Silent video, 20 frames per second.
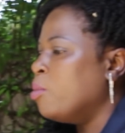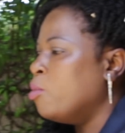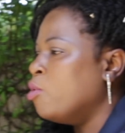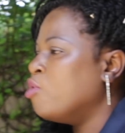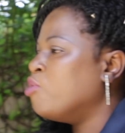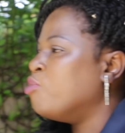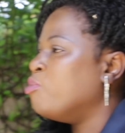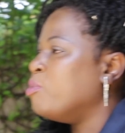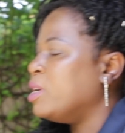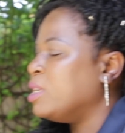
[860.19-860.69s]

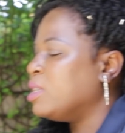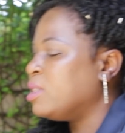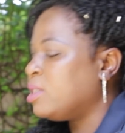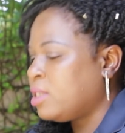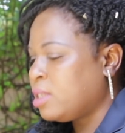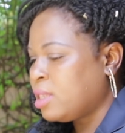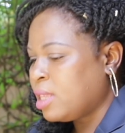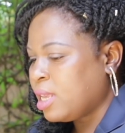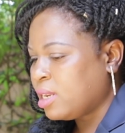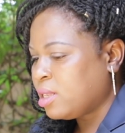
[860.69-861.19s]

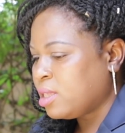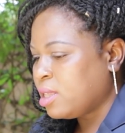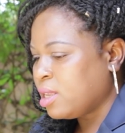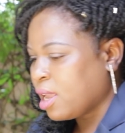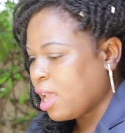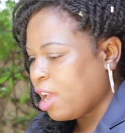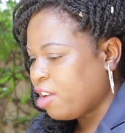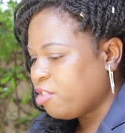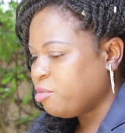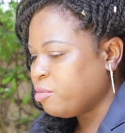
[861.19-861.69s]
movements that the
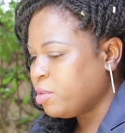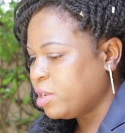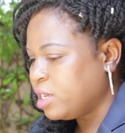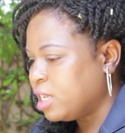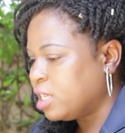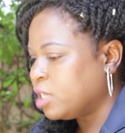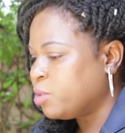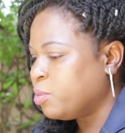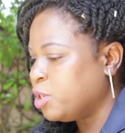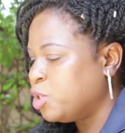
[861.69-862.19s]
government
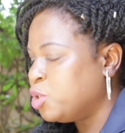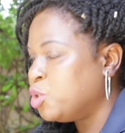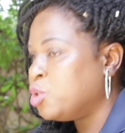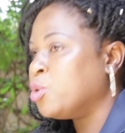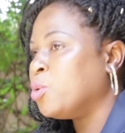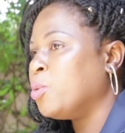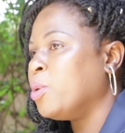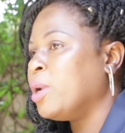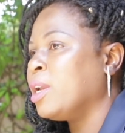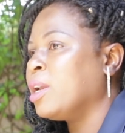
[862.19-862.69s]
has been
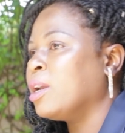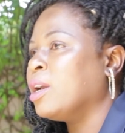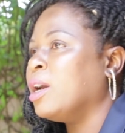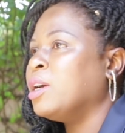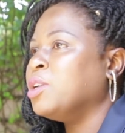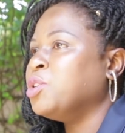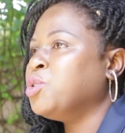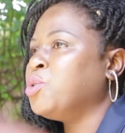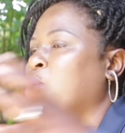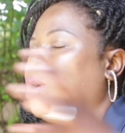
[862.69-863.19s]
doing
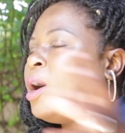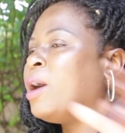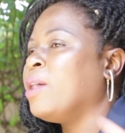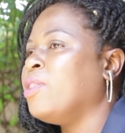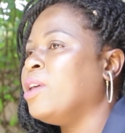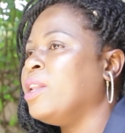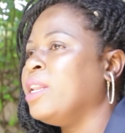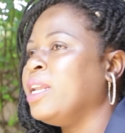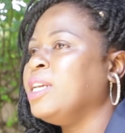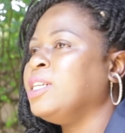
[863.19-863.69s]
to
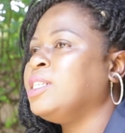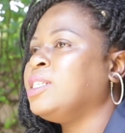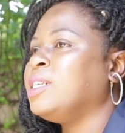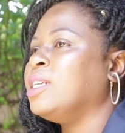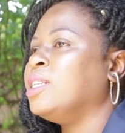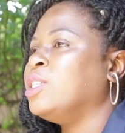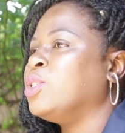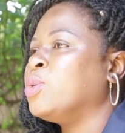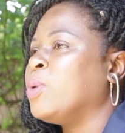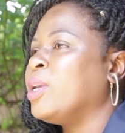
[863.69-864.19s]
other
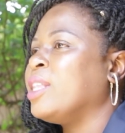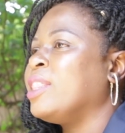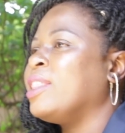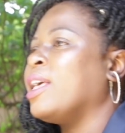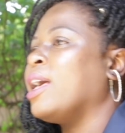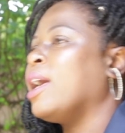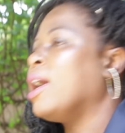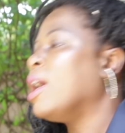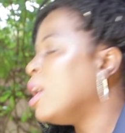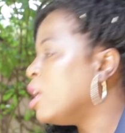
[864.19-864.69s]
nations where
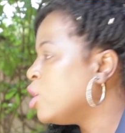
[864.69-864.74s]
their